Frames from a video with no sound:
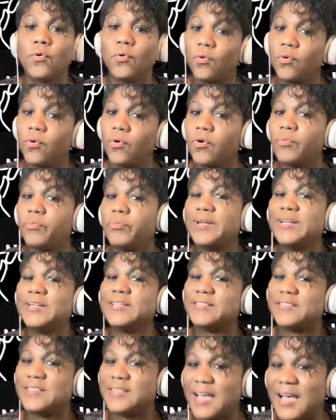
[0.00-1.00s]
or when
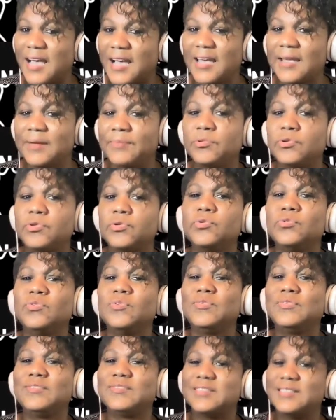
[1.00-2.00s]
it's time to
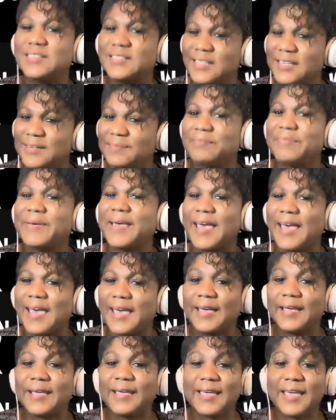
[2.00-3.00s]
sit
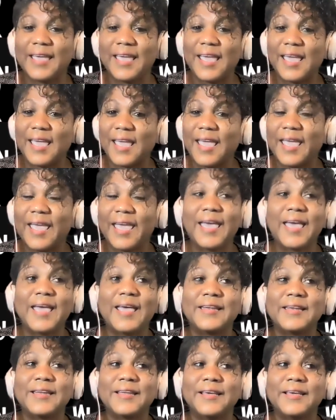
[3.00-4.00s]
back
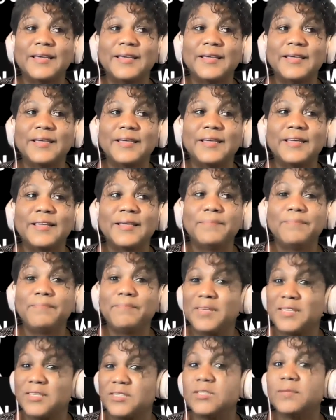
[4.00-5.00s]
and
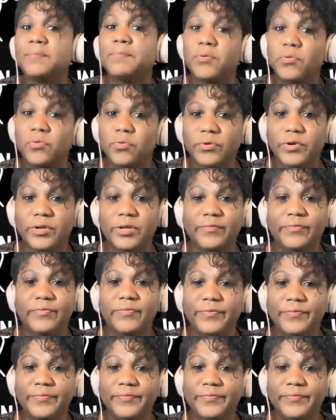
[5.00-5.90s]
be supportive